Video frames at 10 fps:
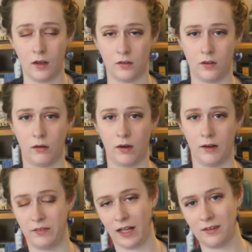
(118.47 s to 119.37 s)
So
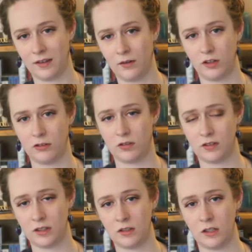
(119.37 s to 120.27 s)
if that sounds
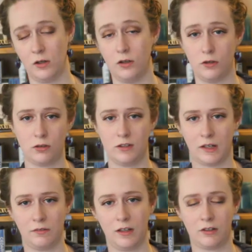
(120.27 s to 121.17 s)
interesting to you, you should
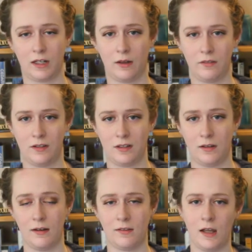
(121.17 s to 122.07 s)
definitely check out this
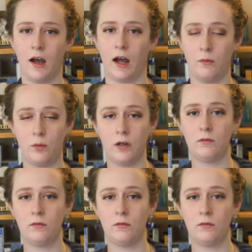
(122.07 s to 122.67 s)
series. I would